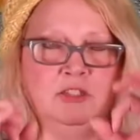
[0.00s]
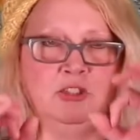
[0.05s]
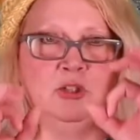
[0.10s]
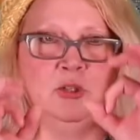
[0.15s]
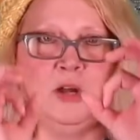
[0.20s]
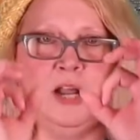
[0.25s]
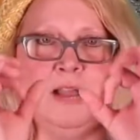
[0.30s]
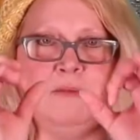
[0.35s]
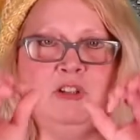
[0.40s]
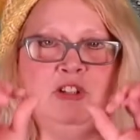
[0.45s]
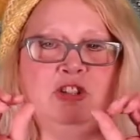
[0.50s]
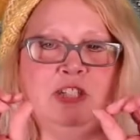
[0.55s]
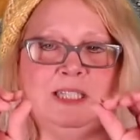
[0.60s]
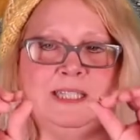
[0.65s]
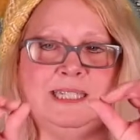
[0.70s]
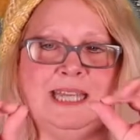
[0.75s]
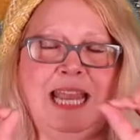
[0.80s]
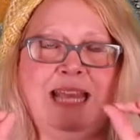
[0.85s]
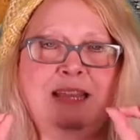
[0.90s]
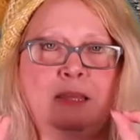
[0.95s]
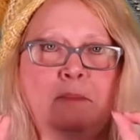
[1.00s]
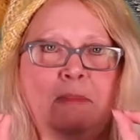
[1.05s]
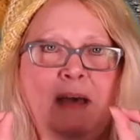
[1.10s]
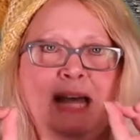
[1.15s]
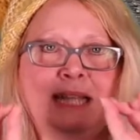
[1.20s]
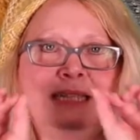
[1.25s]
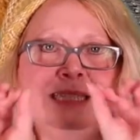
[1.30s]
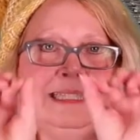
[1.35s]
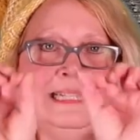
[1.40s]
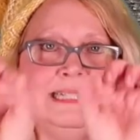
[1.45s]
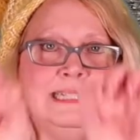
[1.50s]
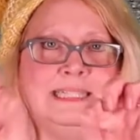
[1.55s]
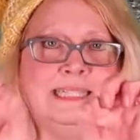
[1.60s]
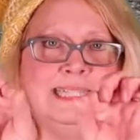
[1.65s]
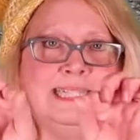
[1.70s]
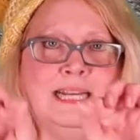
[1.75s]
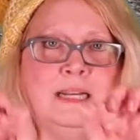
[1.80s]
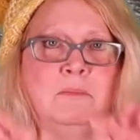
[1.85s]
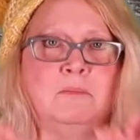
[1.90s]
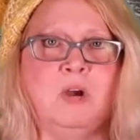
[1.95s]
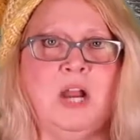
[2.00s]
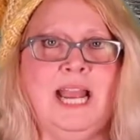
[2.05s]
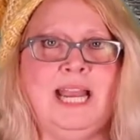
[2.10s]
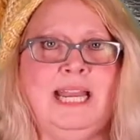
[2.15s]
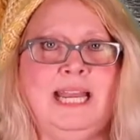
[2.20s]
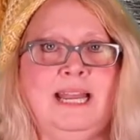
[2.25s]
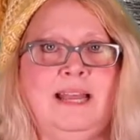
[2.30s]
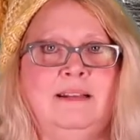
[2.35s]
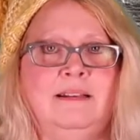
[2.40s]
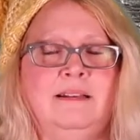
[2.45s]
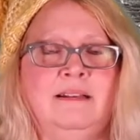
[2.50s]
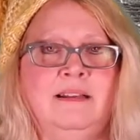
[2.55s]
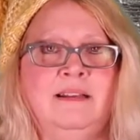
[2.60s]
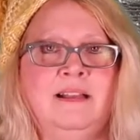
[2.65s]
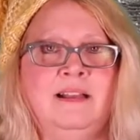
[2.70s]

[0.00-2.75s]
So I would just take the buttons and stick them right in.